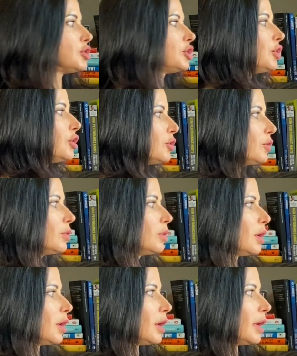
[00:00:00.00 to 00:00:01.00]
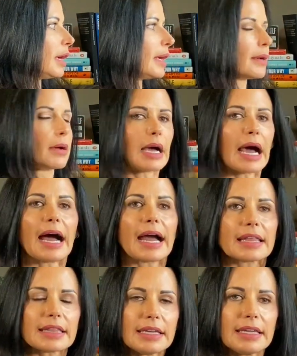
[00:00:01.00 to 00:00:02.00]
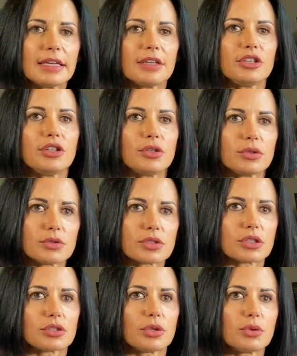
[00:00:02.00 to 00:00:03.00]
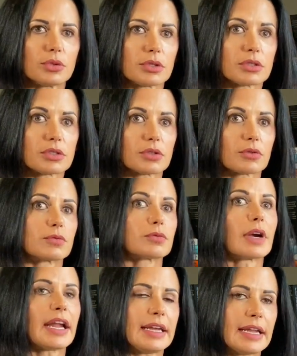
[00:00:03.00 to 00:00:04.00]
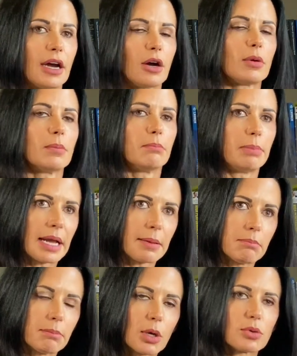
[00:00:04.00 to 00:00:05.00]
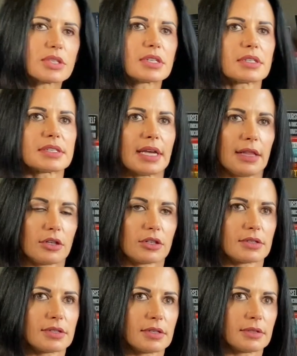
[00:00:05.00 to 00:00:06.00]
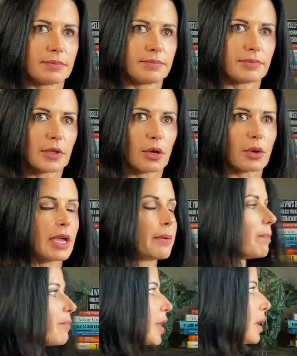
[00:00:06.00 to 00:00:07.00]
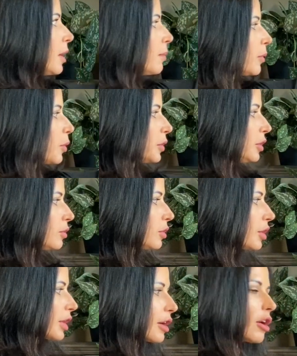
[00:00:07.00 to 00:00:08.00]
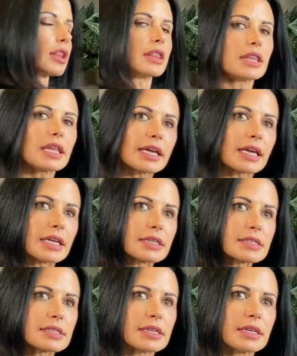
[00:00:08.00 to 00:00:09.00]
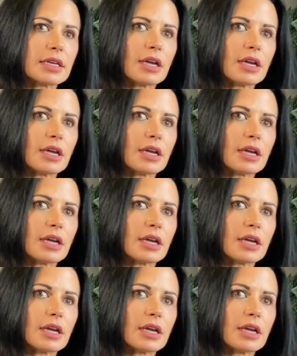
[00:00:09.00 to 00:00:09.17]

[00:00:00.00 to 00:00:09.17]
two highly used tools right now by most sellers, okay? But when you look at our list,